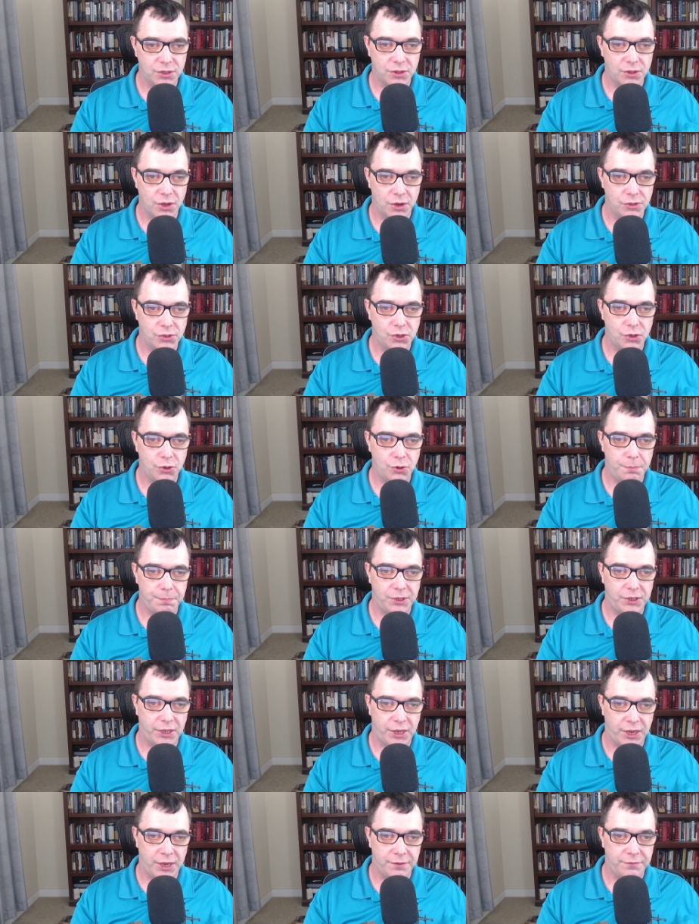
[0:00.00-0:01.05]
those who
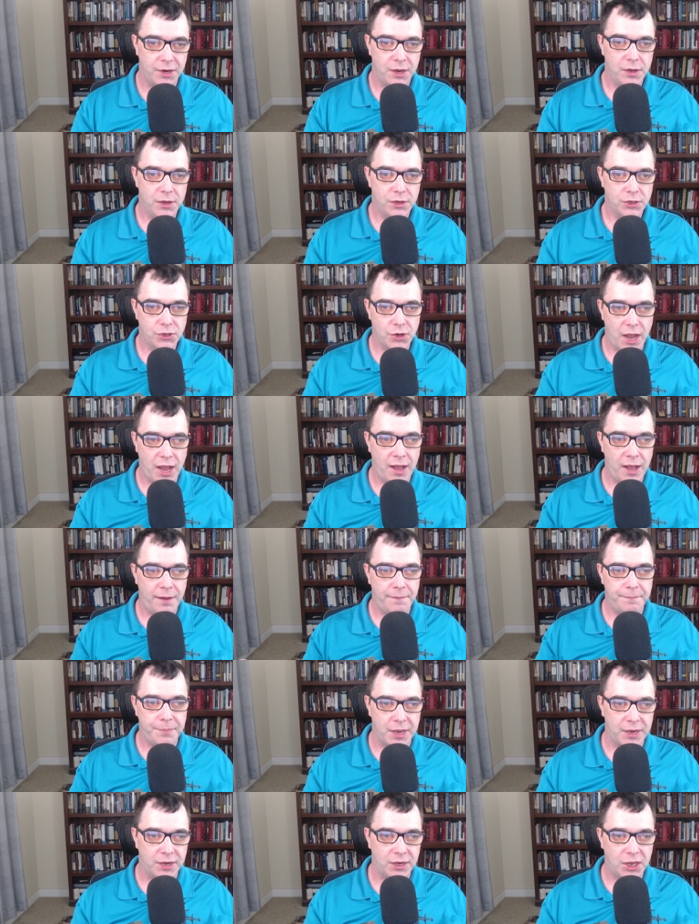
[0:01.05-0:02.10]
believed to have
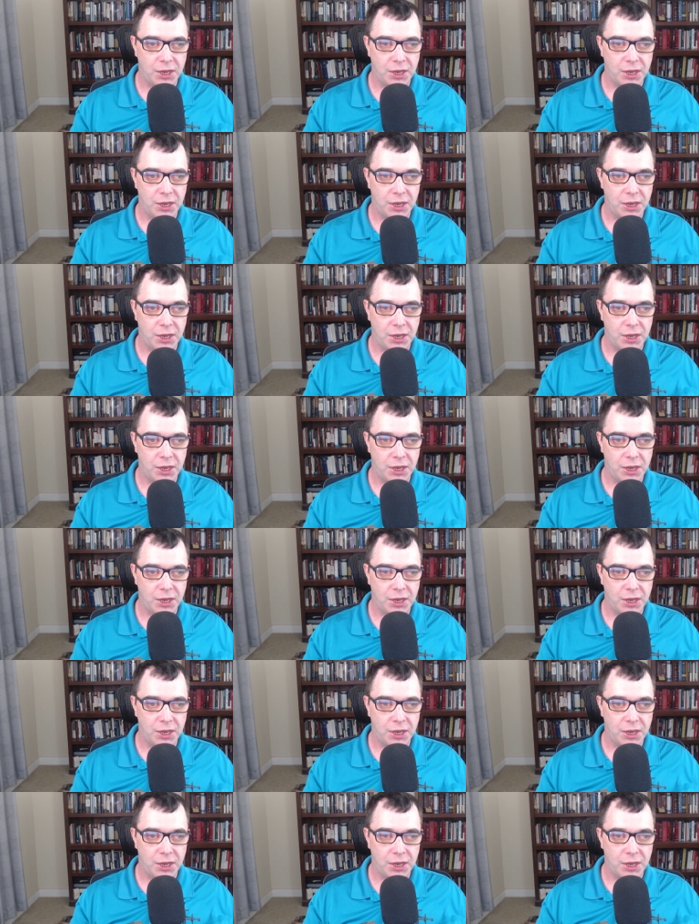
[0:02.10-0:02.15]
been